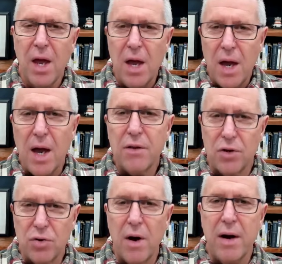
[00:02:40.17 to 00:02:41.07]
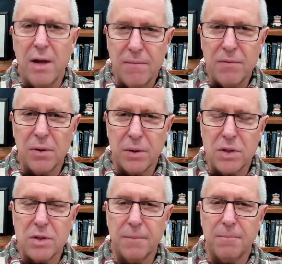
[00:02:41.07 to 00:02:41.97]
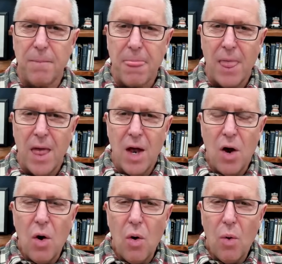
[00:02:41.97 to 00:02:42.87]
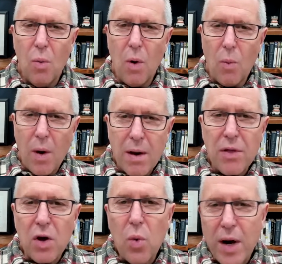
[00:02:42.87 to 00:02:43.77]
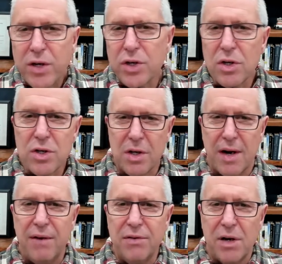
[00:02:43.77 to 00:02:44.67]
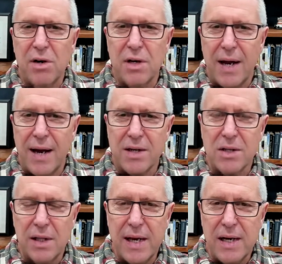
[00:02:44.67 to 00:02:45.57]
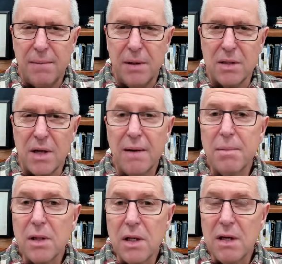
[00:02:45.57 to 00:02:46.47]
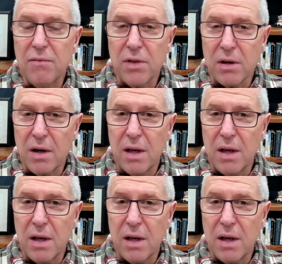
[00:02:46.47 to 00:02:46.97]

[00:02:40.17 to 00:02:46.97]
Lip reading: and to try and influence them. One of the questions that I've started to ask lately, because I believe that